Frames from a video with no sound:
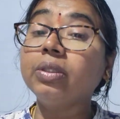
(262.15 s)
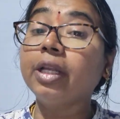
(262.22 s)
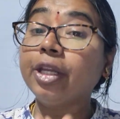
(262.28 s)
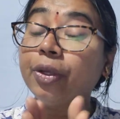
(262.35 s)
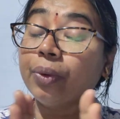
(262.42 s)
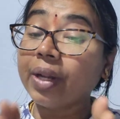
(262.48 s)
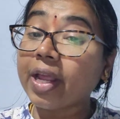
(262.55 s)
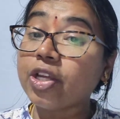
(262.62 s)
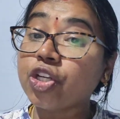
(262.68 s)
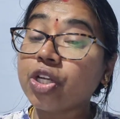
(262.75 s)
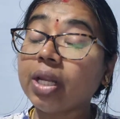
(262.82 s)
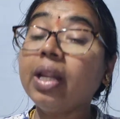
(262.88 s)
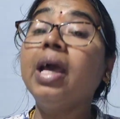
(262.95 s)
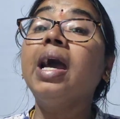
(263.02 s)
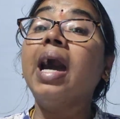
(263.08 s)
the
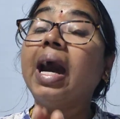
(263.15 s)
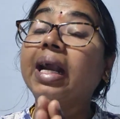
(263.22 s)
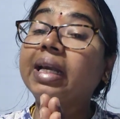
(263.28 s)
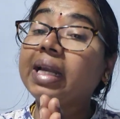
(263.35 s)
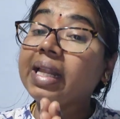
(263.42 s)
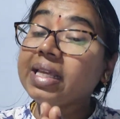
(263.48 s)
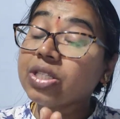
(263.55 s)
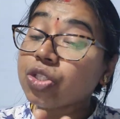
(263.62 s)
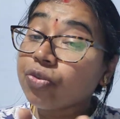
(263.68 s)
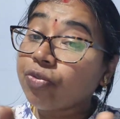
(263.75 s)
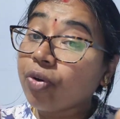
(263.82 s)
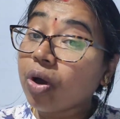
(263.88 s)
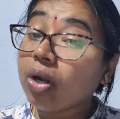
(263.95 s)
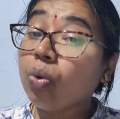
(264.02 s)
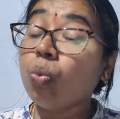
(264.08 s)
duration at least
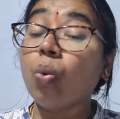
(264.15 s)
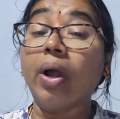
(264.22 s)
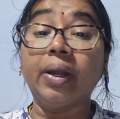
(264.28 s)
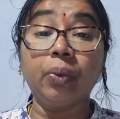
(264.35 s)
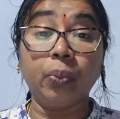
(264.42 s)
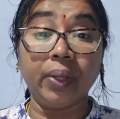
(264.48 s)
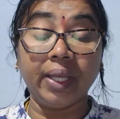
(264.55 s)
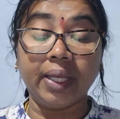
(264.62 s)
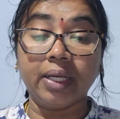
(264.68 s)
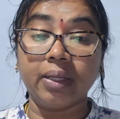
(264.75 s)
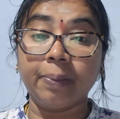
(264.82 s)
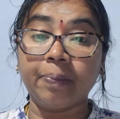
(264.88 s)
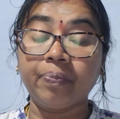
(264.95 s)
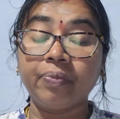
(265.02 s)
for 1 week.